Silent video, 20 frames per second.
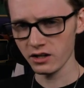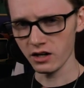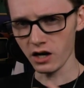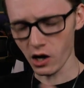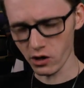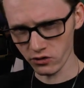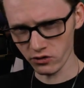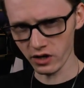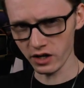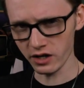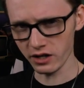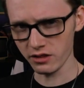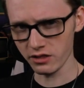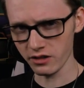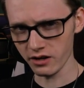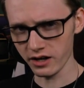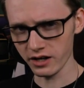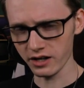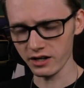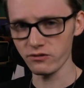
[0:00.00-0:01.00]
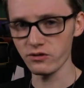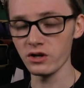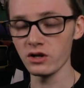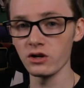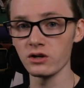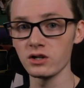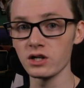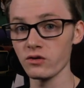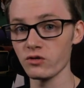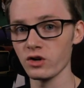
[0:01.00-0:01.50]
Arataragi thought if he
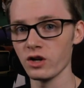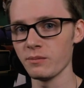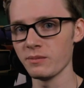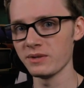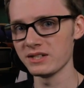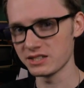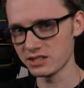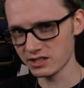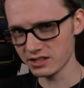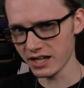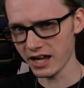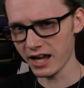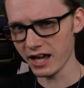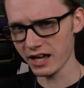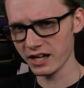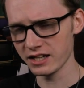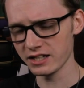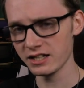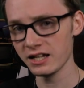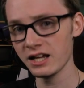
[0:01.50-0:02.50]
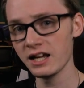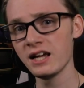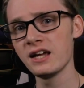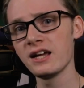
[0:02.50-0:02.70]
could cover him in sand,